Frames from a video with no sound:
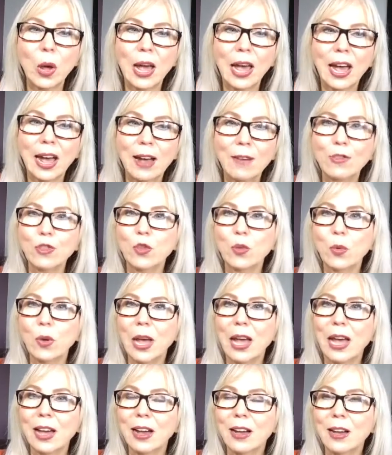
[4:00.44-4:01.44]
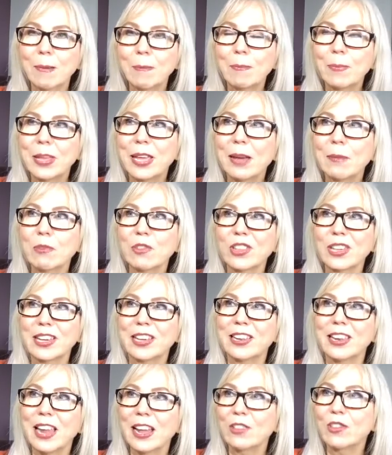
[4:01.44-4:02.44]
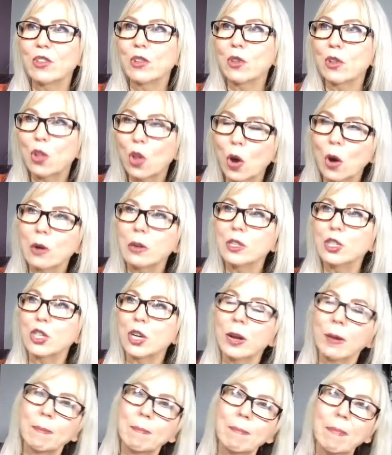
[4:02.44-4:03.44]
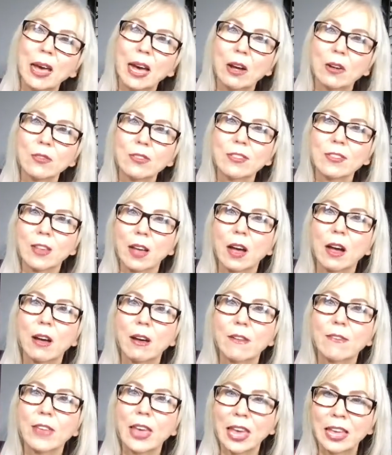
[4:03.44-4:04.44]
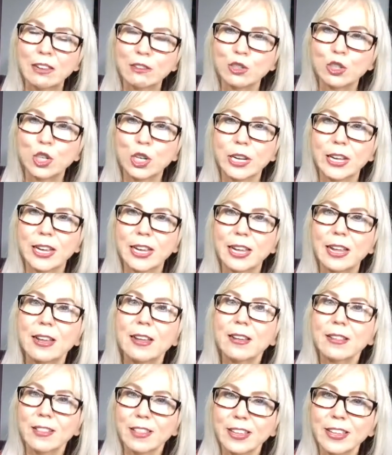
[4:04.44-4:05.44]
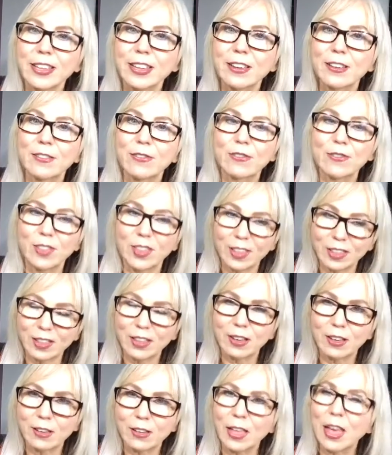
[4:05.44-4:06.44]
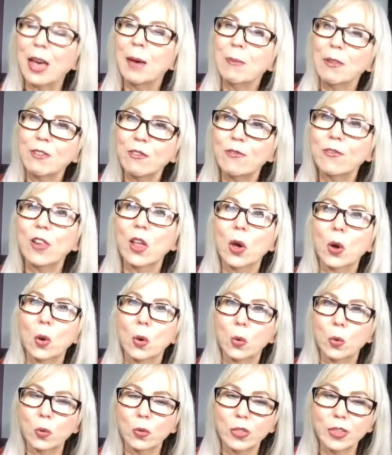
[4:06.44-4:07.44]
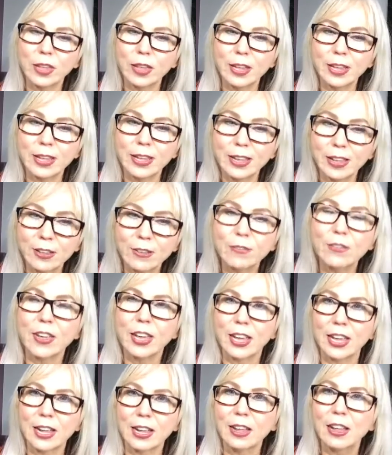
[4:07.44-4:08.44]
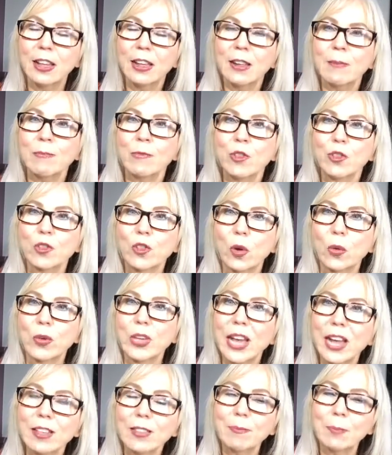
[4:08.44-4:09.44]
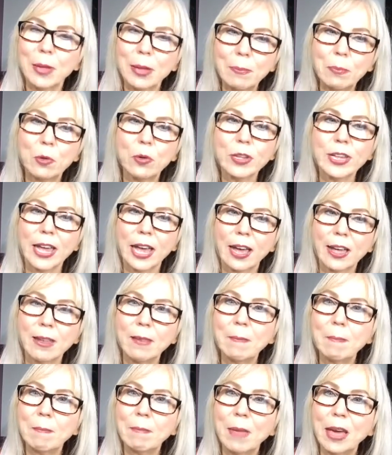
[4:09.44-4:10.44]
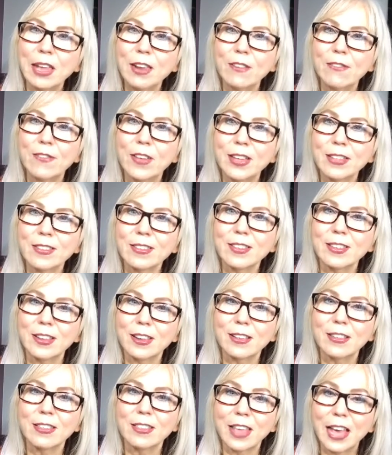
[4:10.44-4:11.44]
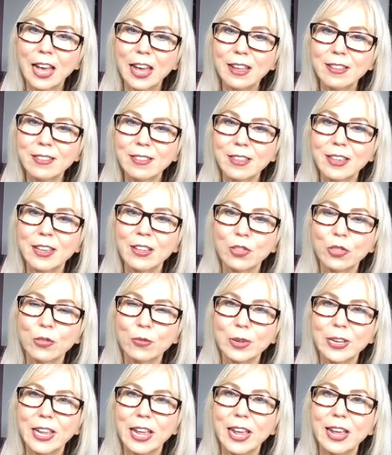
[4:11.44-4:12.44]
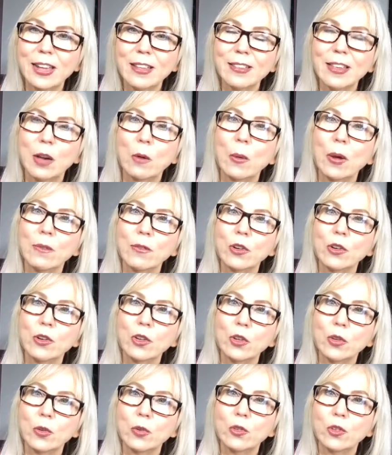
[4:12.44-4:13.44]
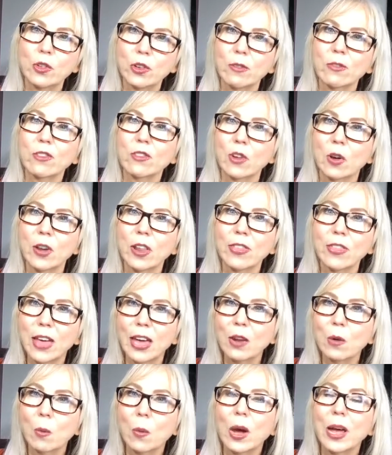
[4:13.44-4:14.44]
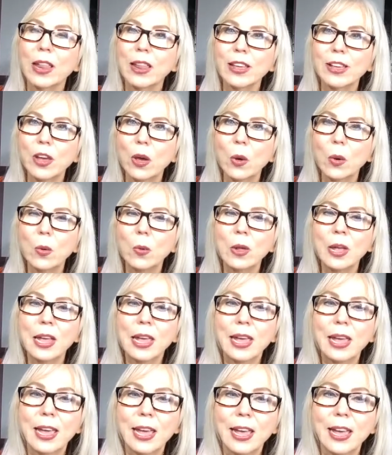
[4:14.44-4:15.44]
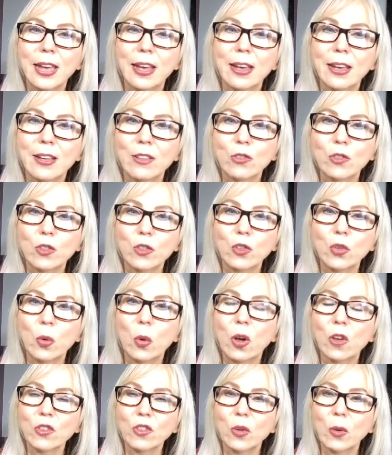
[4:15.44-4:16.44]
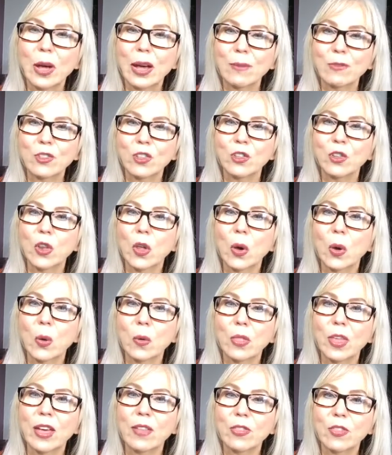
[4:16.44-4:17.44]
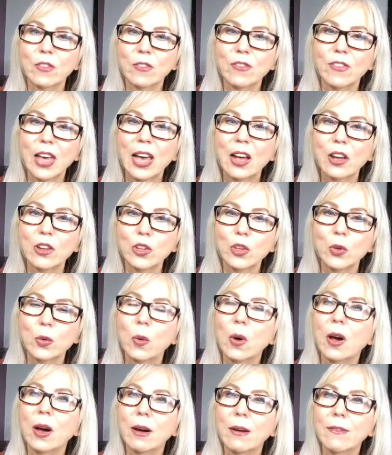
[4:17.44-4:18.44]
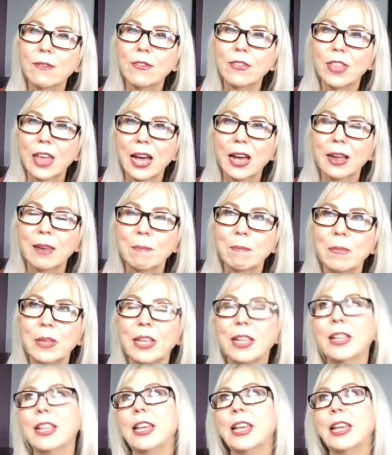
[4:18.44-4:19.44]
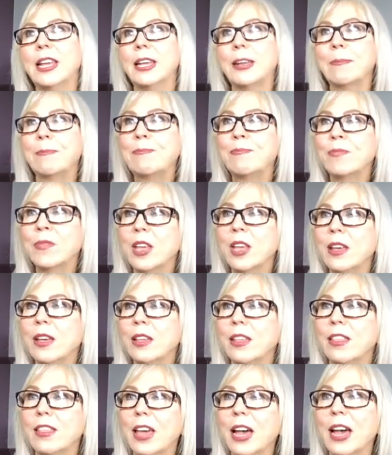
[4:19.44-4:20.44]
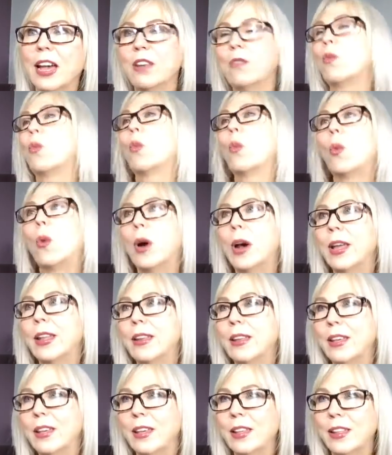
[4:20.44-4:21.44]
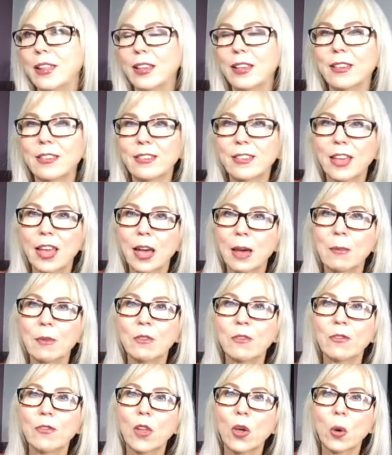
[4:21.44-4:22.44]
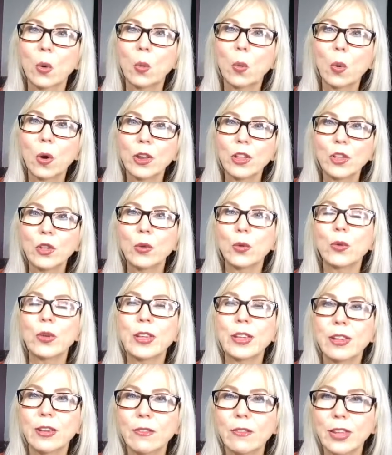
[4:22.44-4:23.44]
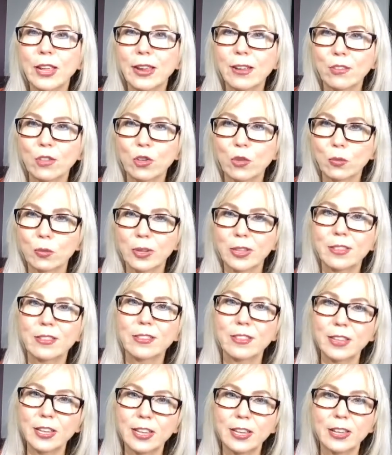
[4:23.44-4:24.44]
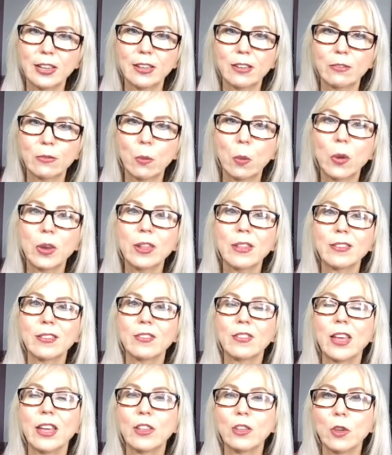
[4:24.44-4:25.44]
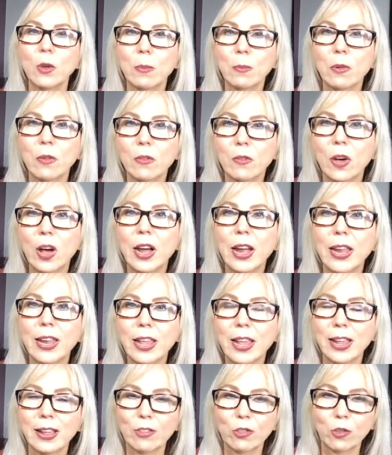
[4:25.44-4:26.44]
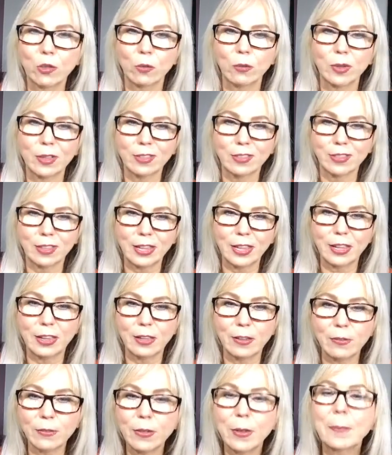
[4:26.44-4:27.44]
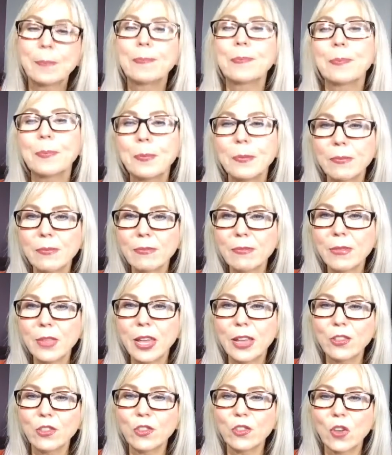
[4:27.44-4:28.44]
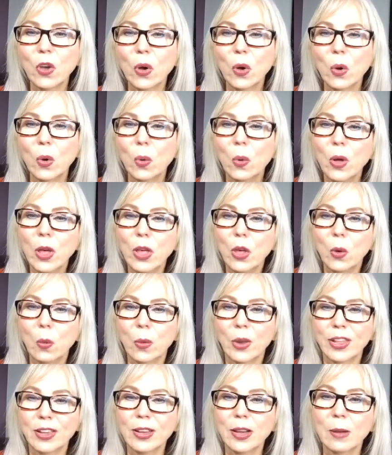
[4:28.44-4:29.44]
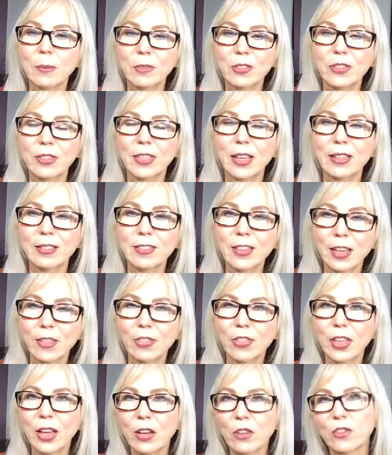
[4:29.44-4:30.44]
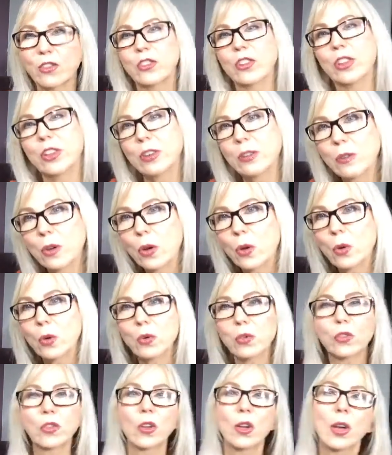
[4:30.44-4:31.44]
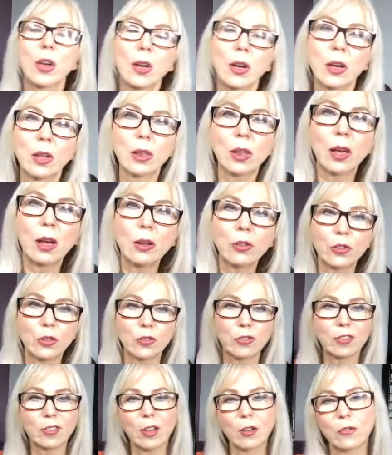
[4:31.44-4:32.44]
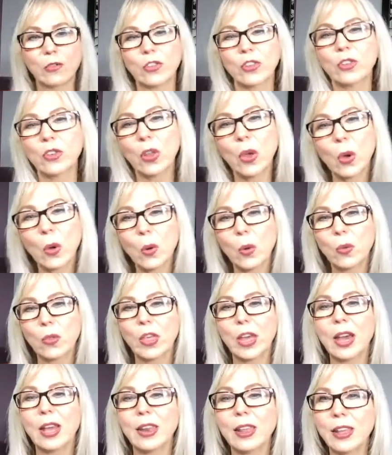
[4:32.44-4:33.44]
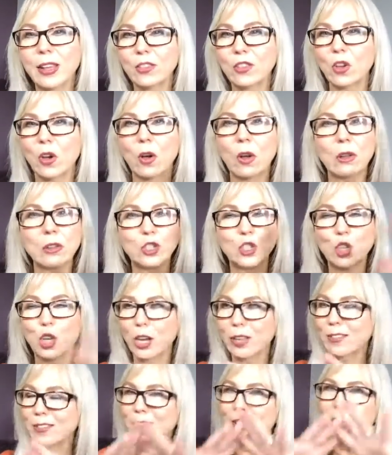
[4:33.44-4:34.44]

have to be able to connect to large amounts of energy, the gift, the ebb and flow, the giving. So yes, people can manifest that in 3 days. However, you should have started that a while ago. And you also have to know that the value of that, meaning that what it is, the ebb and flow, what are you giving to receive? What is it that you're providing to receive? And so when it comes to that 10,000 euros, allow yourself to know that it's all just,